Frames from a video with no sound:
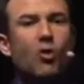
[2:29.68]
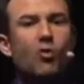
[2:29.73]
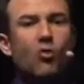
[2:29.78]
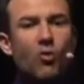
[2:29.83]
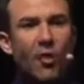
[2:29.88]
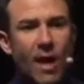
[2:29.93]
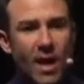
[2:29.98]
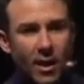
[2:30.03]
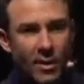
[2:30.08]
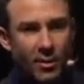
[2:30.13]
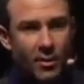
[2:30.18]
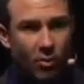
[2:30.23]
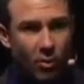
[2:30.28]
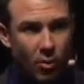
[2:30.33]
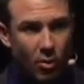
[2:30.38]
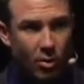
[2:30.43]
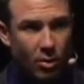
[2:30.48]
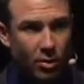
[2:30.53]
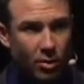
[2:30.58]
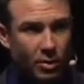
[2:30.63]
around the
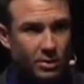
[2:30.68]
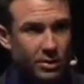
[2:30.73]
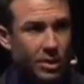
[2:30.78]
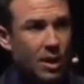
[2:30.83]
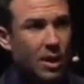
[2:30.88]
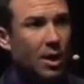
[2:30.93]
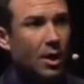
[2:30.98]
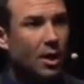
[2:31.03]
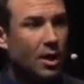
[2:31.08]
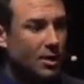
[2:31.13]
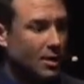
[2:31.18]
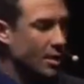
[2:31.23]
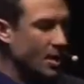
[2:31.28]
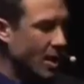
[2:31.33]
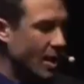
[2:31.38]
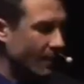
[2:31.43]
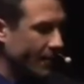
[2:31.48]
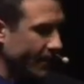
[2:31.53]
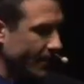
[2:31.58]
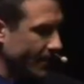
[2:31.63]
world on
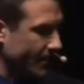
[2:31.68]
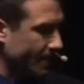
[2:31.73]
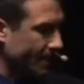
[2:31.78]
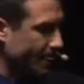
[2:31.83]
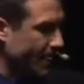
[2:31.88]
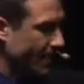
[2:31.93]
coffee.